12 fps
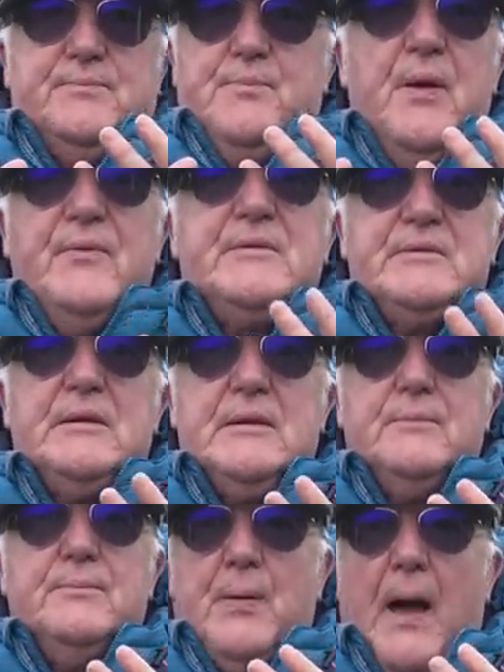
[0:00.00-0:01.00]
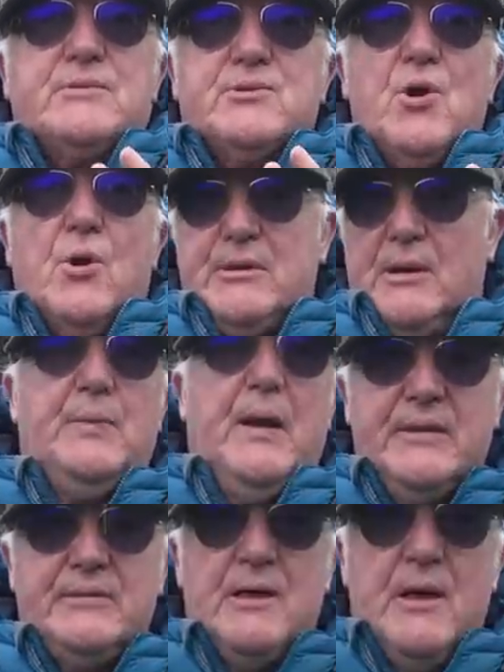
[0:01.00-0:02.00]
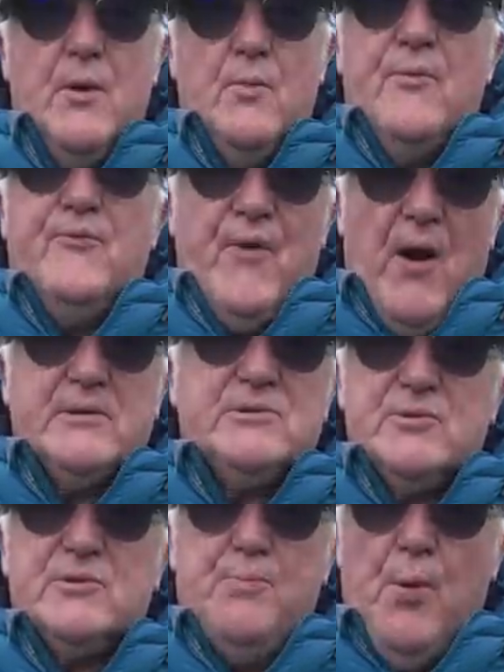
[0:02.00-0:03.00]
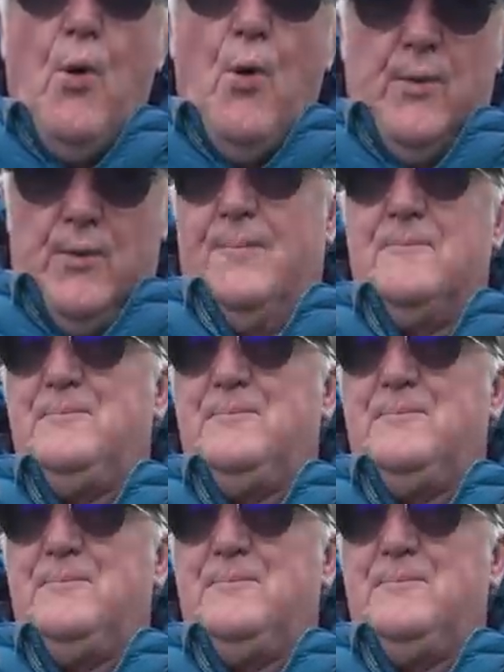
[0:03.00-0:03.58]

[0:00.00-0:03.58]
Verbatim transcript: pivotal patriotic place where France was born.